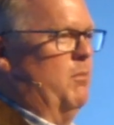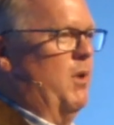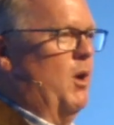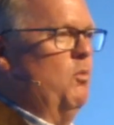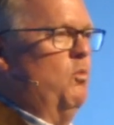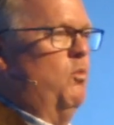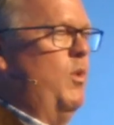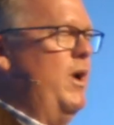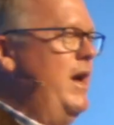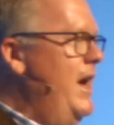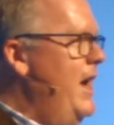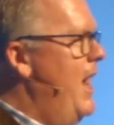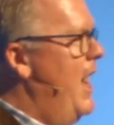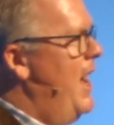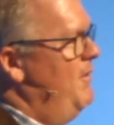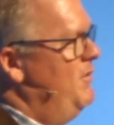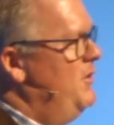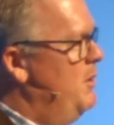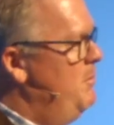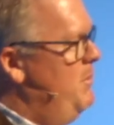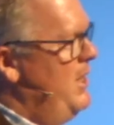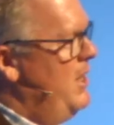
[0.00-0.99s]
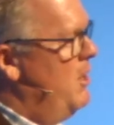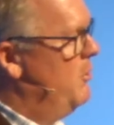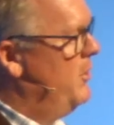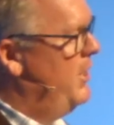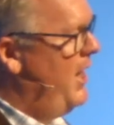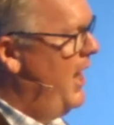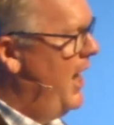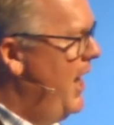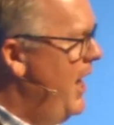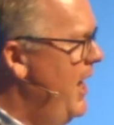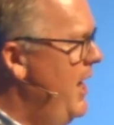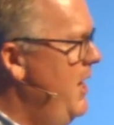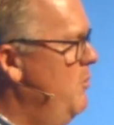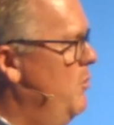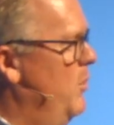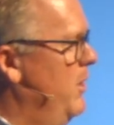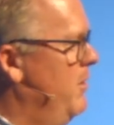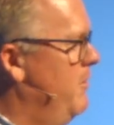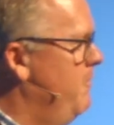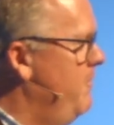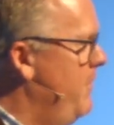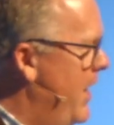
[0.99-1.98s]
but we have to be okay
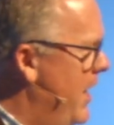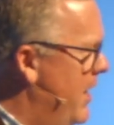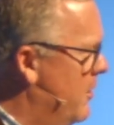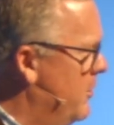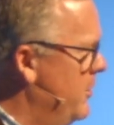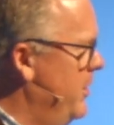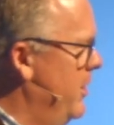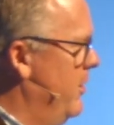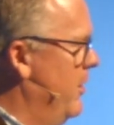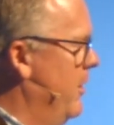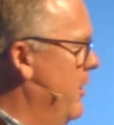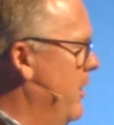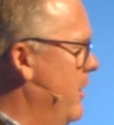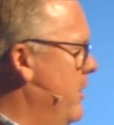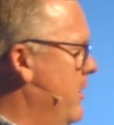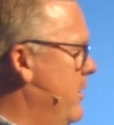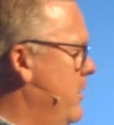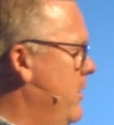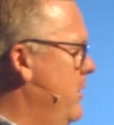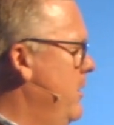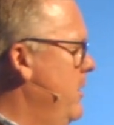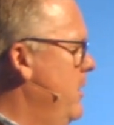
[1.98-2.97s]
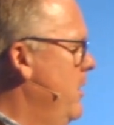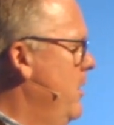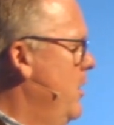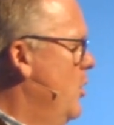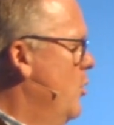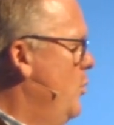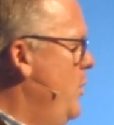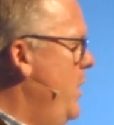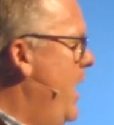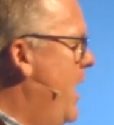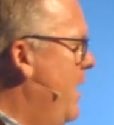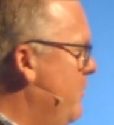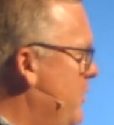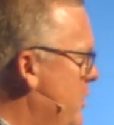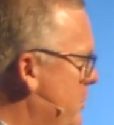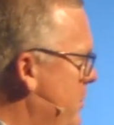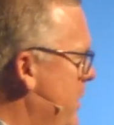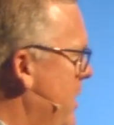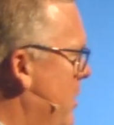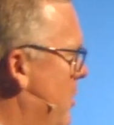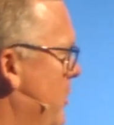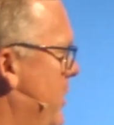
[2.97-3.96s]
with failure. We have
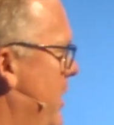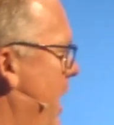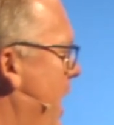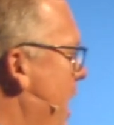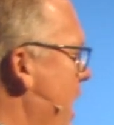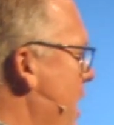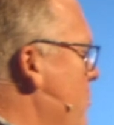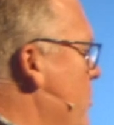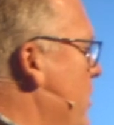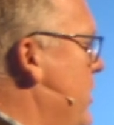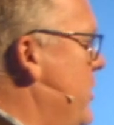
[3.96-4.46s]
to be okay